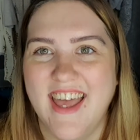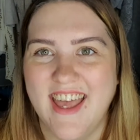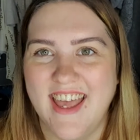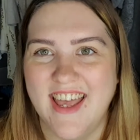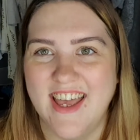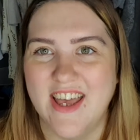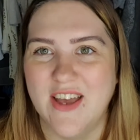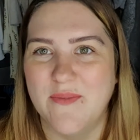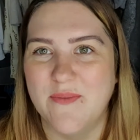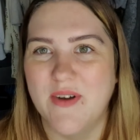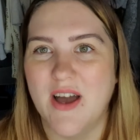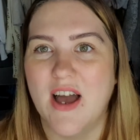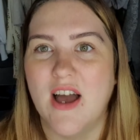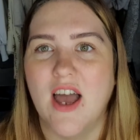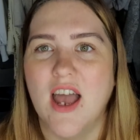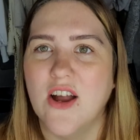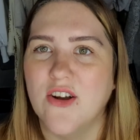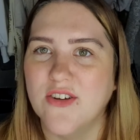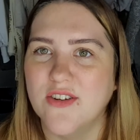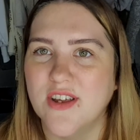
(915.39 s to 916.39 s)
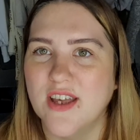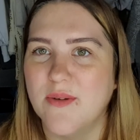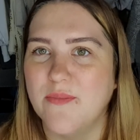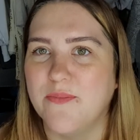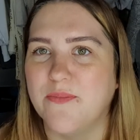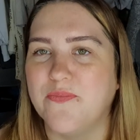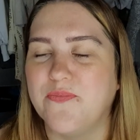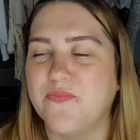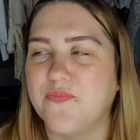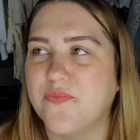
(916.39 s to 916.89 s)
I heard
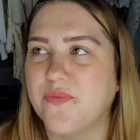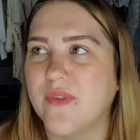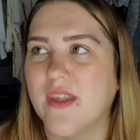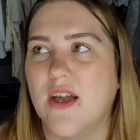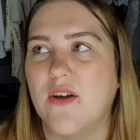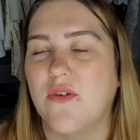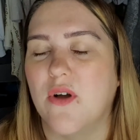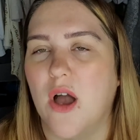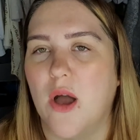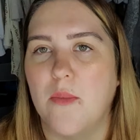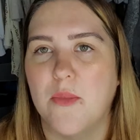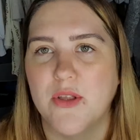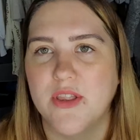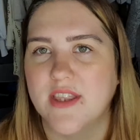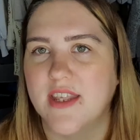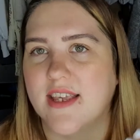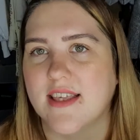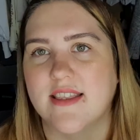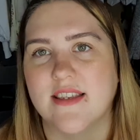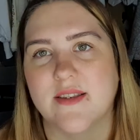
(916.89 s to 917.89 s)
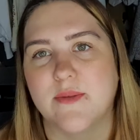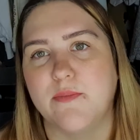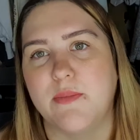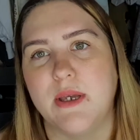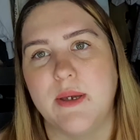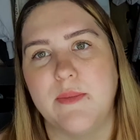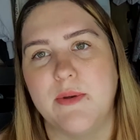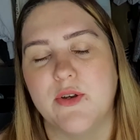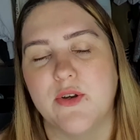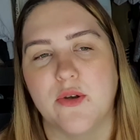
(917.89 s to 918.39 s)
I'm on like this
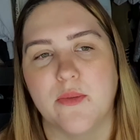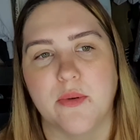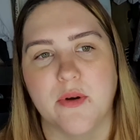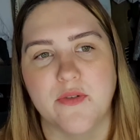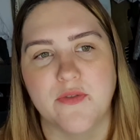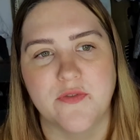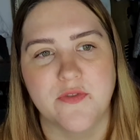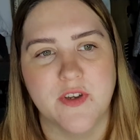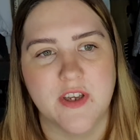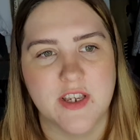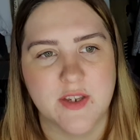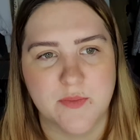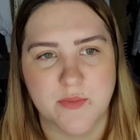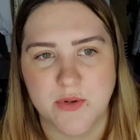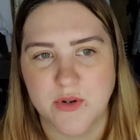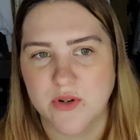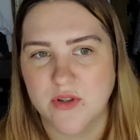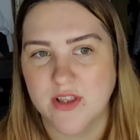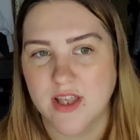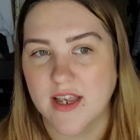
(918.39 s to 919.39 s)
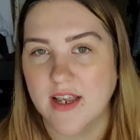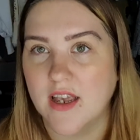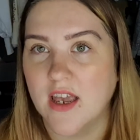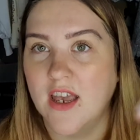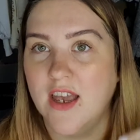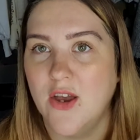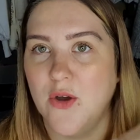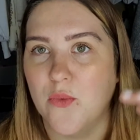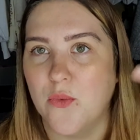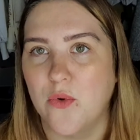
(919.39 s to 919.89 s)
baby group on Facebook, like
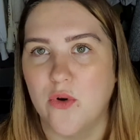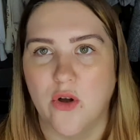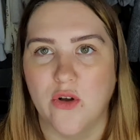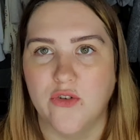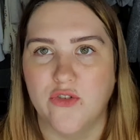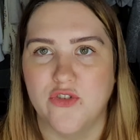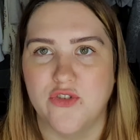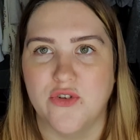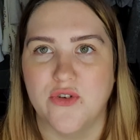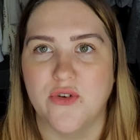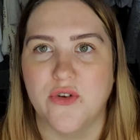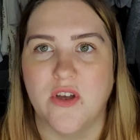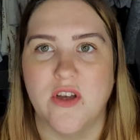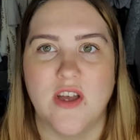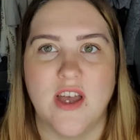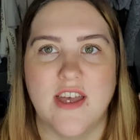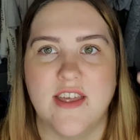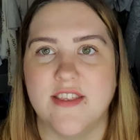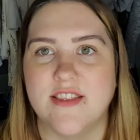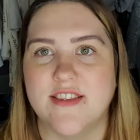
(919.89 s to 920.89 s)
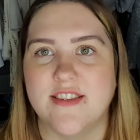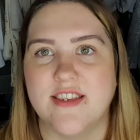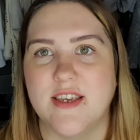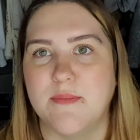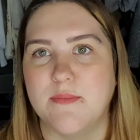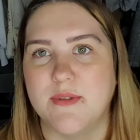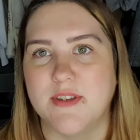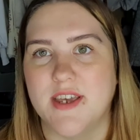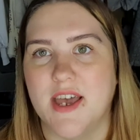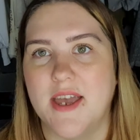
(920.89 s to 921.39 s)
we're all due at the
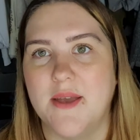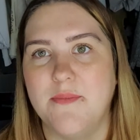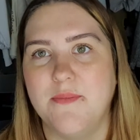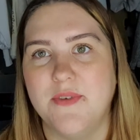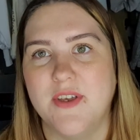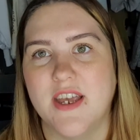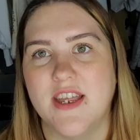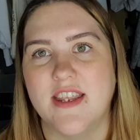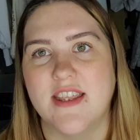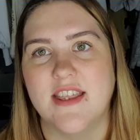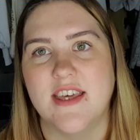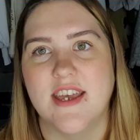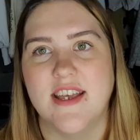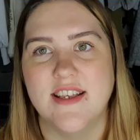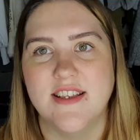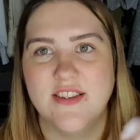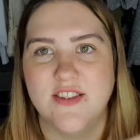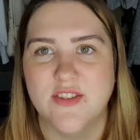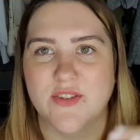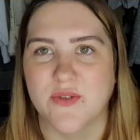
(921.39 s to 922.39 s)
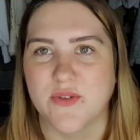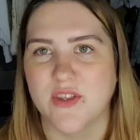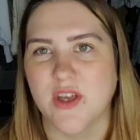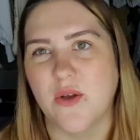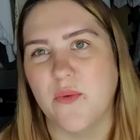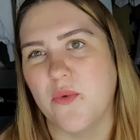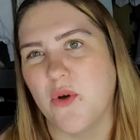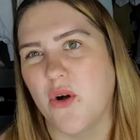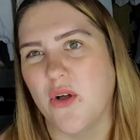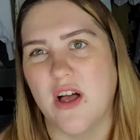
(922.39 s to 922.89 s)
same time kind of thing, so
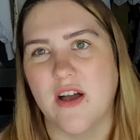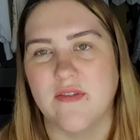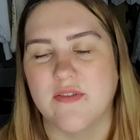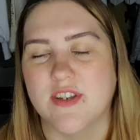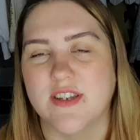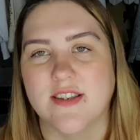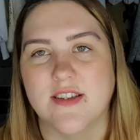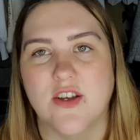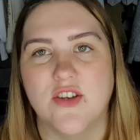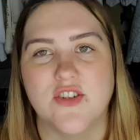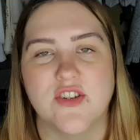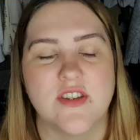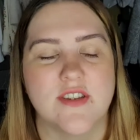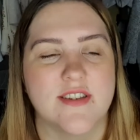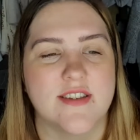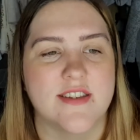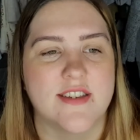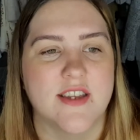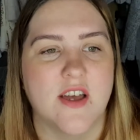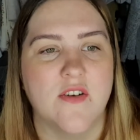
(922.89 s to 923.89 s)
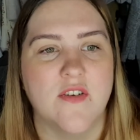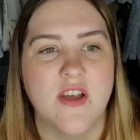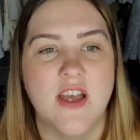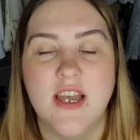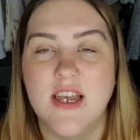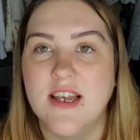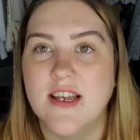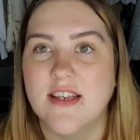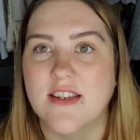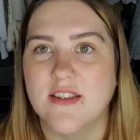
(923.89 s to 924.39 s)
like we all have discussions and stuff,
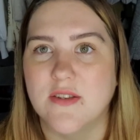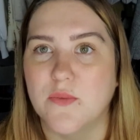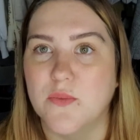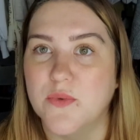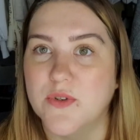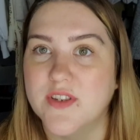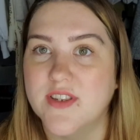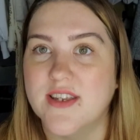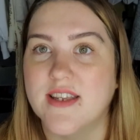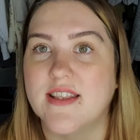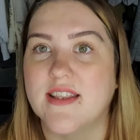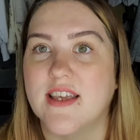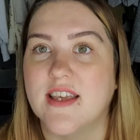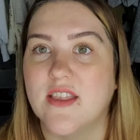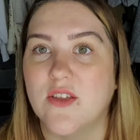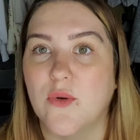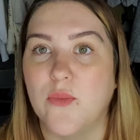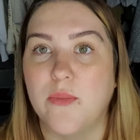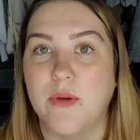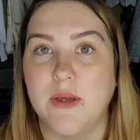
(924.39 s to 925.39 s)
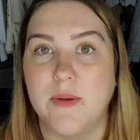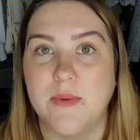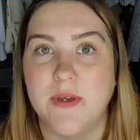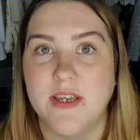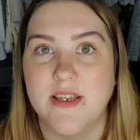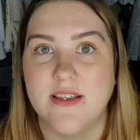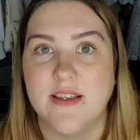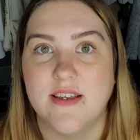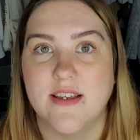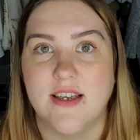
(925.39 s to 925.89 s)
and someone was saying like their
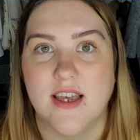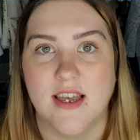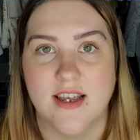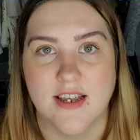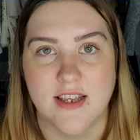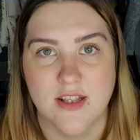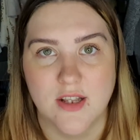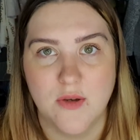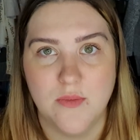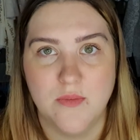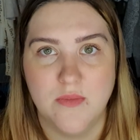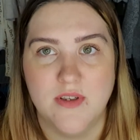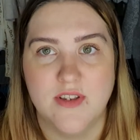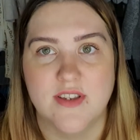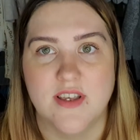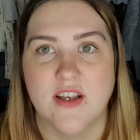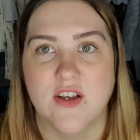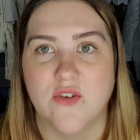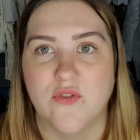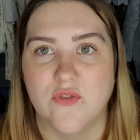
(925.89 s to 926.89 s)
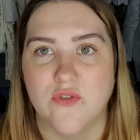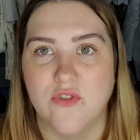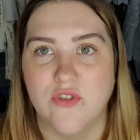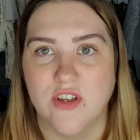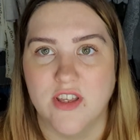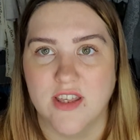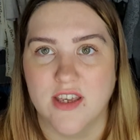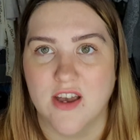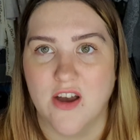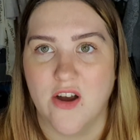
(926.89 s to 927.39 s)
baby kicking them is like
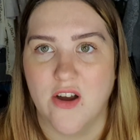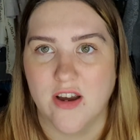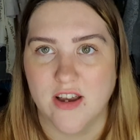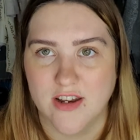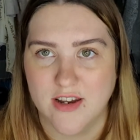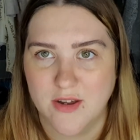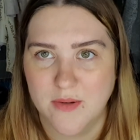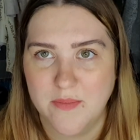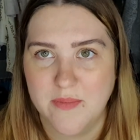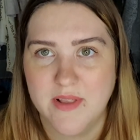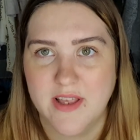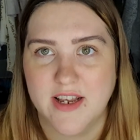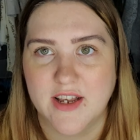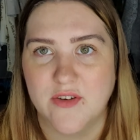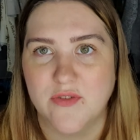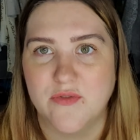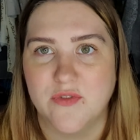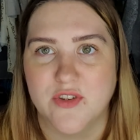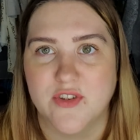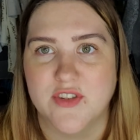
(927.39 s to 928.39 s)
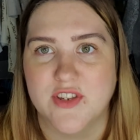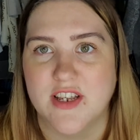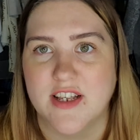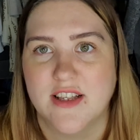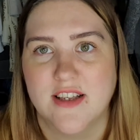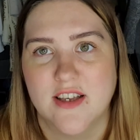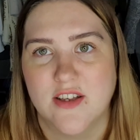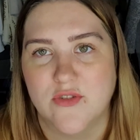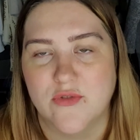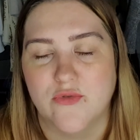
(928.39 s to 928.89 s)
really hurting them, like it feels like
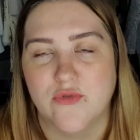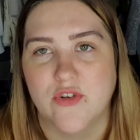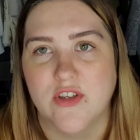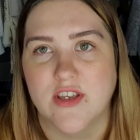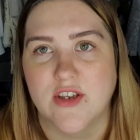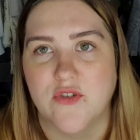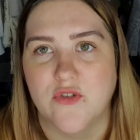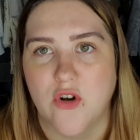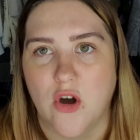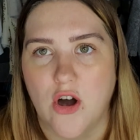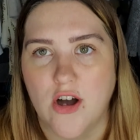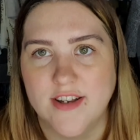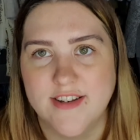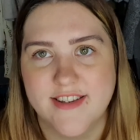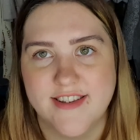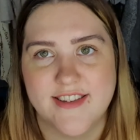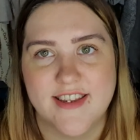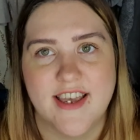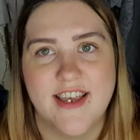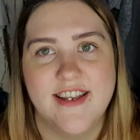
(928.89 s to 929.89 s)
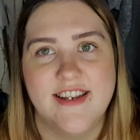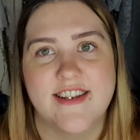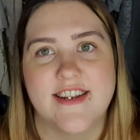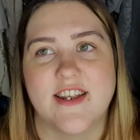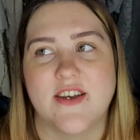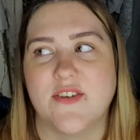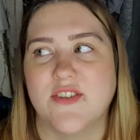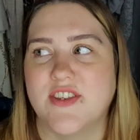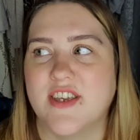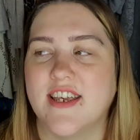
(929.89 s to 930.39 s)
it's really raw inside, and I
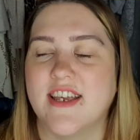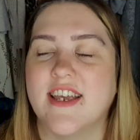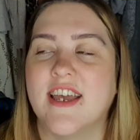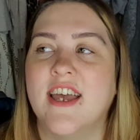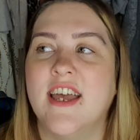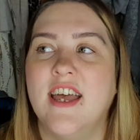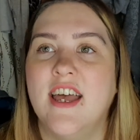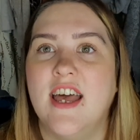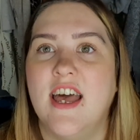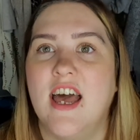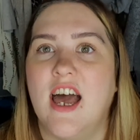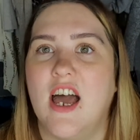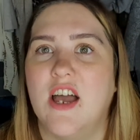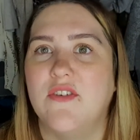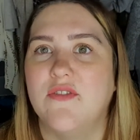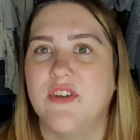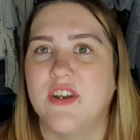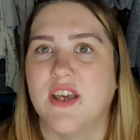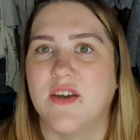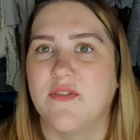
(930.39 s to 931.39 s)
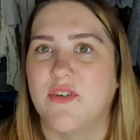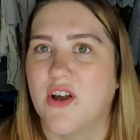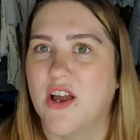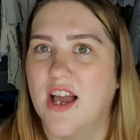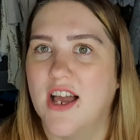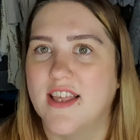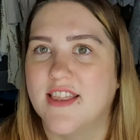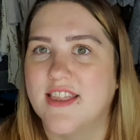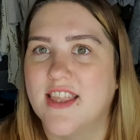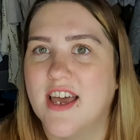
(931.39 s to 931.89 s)
was like, I've never
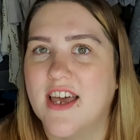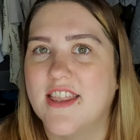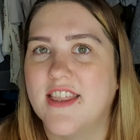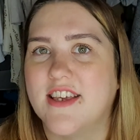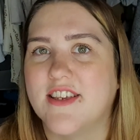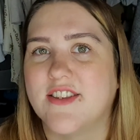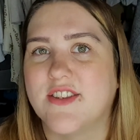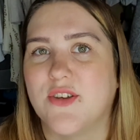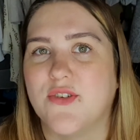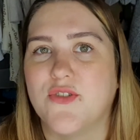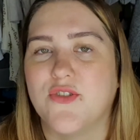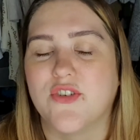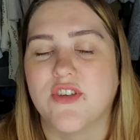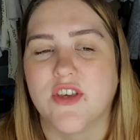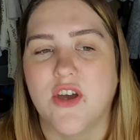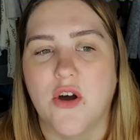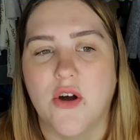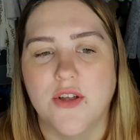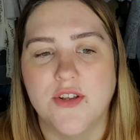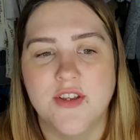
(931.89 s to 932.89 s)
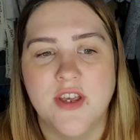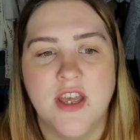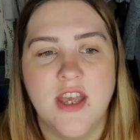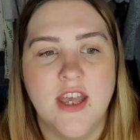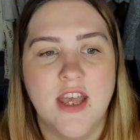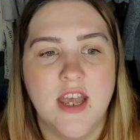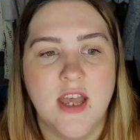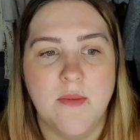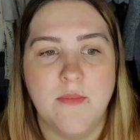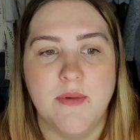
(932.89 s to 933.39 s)
had that. That sounds really odd.
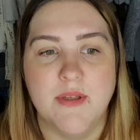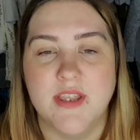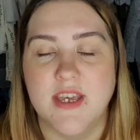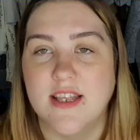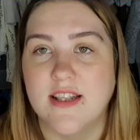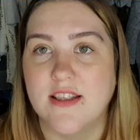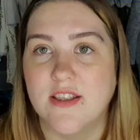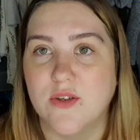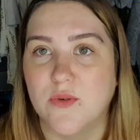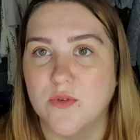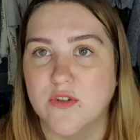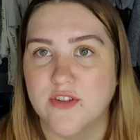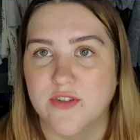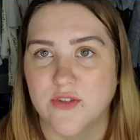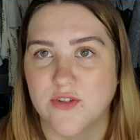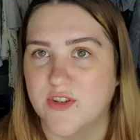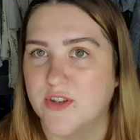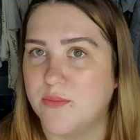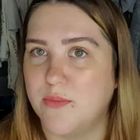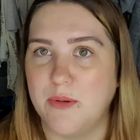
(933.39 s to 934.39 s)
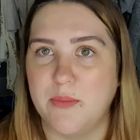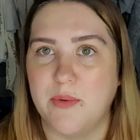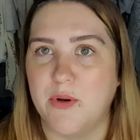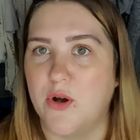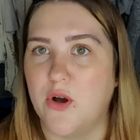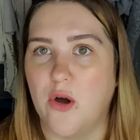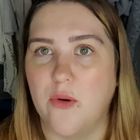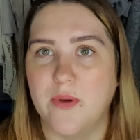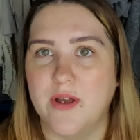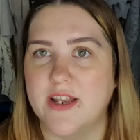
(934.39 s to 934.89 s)
But then there was loads of people
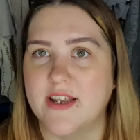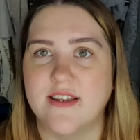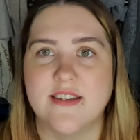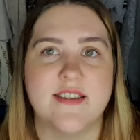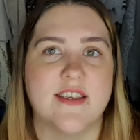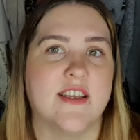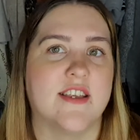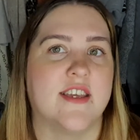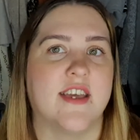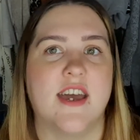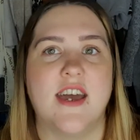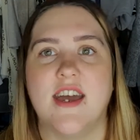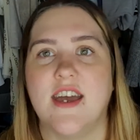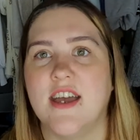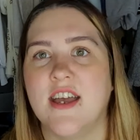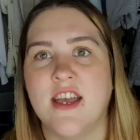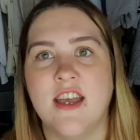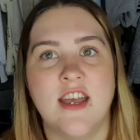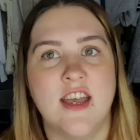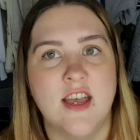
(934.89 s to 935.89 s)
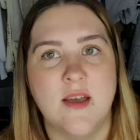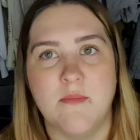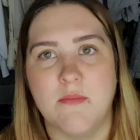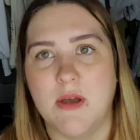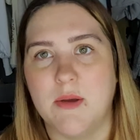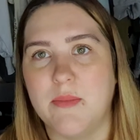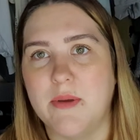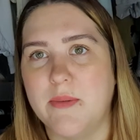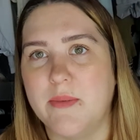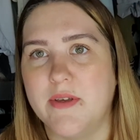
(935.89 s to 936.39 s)
commenting saying, yeah, my
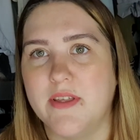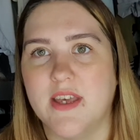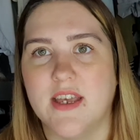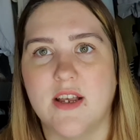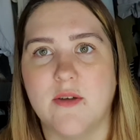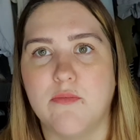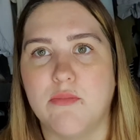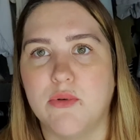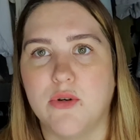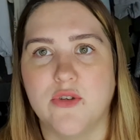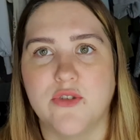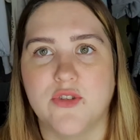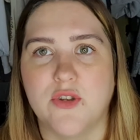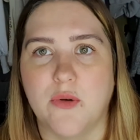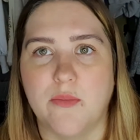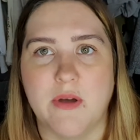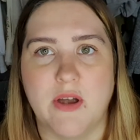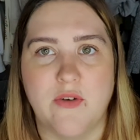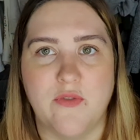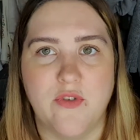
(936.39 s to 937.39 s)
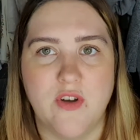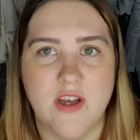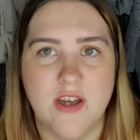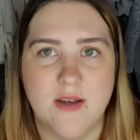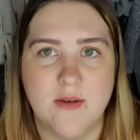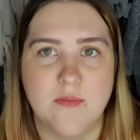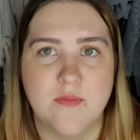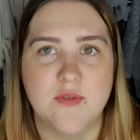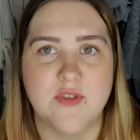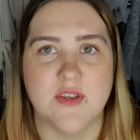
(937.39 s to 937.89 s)
baby like bruised all my
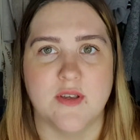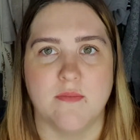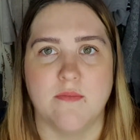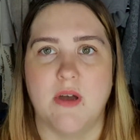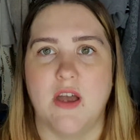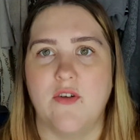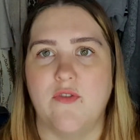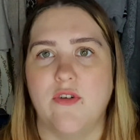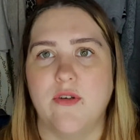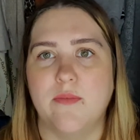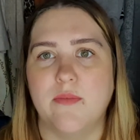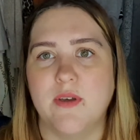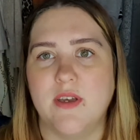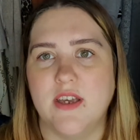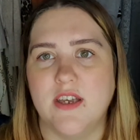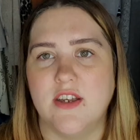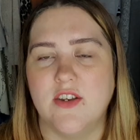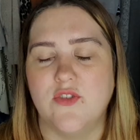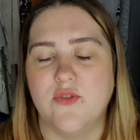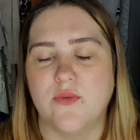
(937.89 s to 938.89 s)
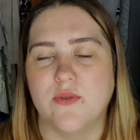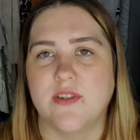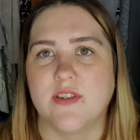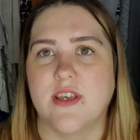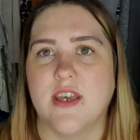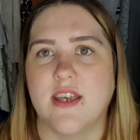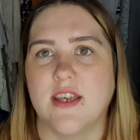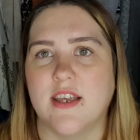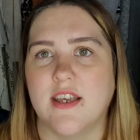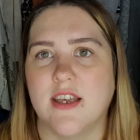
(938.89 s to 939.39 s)
ribs, and my rib cage was
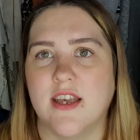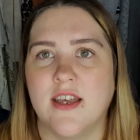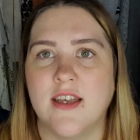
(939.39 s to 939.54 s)
like,